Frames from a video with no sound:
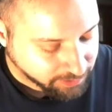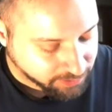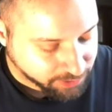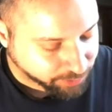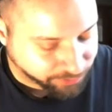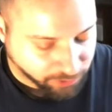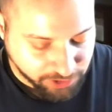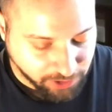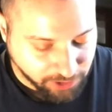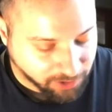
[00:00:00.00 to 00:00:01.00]
So
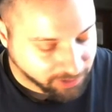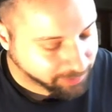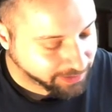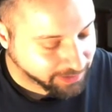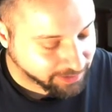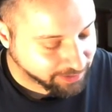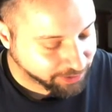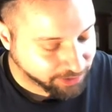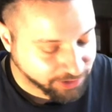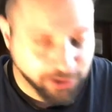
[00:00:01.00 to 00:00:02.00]
first song, I mean,
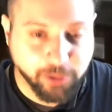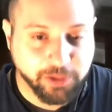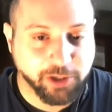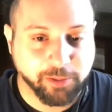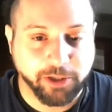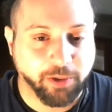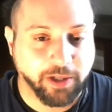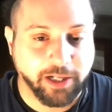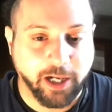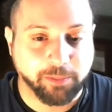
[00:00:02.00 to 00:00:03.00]
you just know it's going to be a
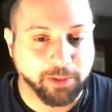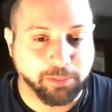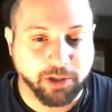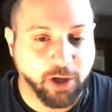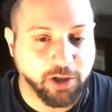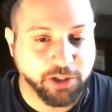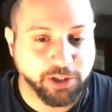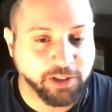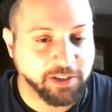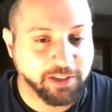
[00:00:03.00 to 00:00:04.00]
great album. The
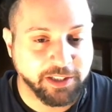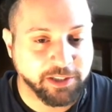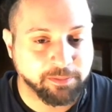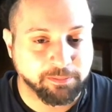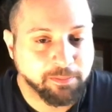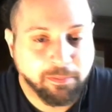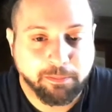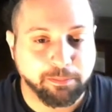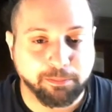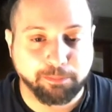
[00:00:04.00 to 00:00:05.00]
production is
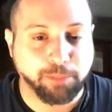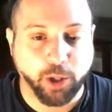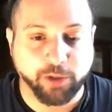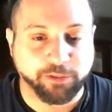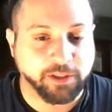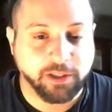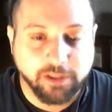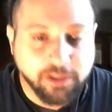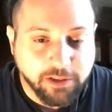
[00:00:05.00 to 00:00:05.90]
perfect.